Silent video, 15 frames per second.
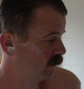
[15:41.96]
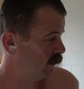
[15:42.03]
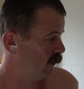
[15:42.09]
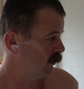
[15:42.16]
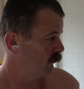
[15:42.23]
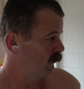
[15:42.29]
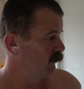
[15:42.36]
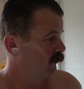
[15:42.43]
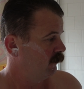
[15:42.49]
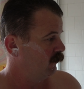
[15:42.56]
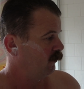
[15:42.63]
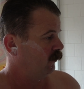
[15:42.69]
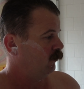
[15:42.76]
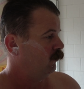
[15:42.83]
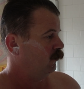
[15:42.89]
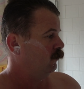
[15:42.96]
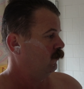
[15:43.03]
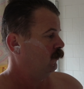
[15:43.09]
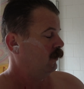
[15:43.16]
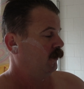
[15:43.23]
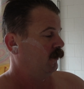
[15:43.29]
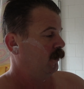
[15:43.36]
now.
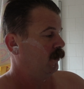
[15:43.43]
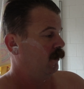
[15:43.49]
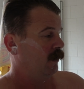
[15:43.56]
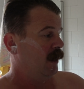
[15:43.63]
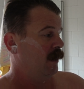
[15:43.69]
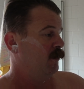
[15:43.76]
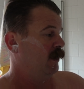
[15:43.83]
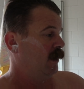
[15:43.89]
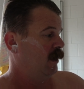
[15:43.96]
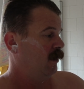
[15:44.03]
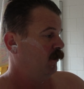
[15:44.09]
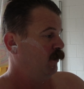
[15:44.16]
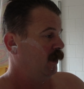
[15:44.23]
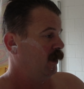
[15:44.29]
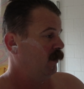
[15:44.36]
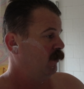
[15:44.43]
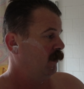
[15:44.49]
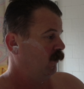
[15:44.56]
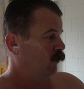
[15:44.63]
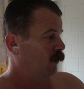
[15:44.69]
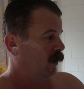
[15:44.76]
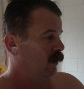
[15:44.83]
I don't know how many it'd be, but
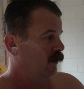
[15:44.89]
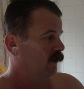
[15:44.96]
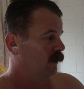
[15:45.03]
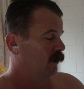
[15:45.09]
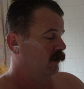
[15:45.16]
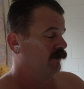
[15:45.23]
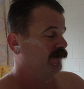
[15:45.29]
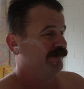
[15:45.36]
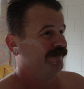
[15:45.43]
it's well over.